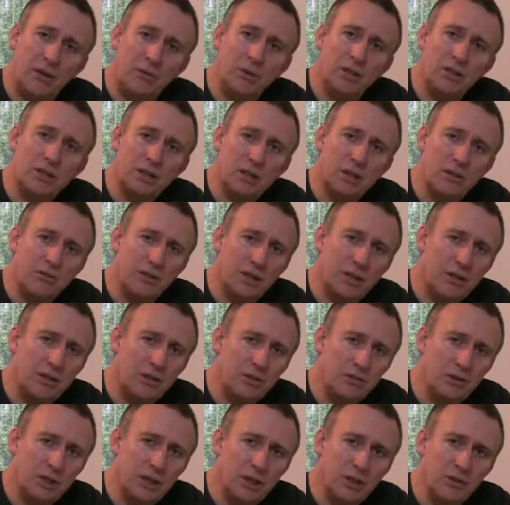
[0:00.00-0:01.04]
We surveyed
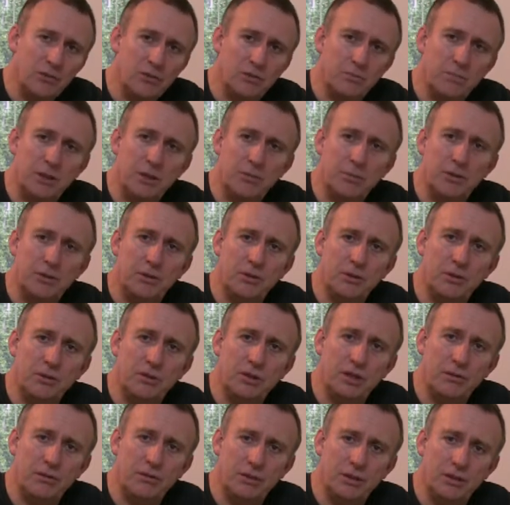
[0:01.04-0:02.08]
300 people who
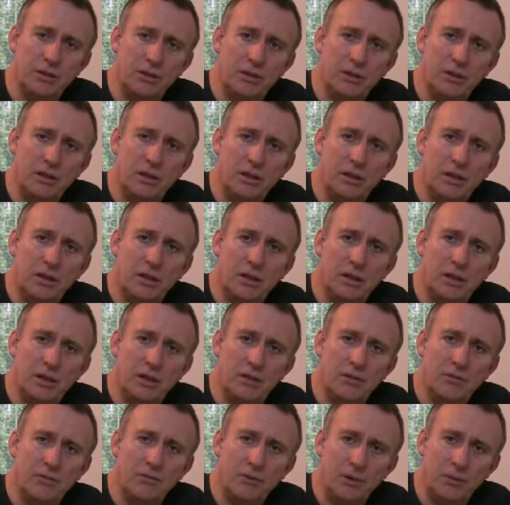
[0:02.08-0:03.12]
suffered
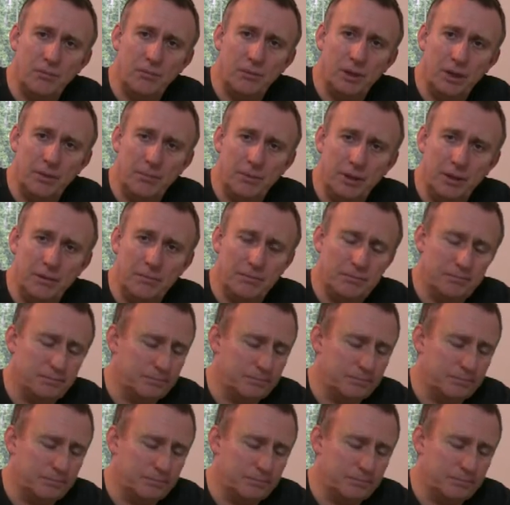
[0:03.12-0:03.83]
from bulimia.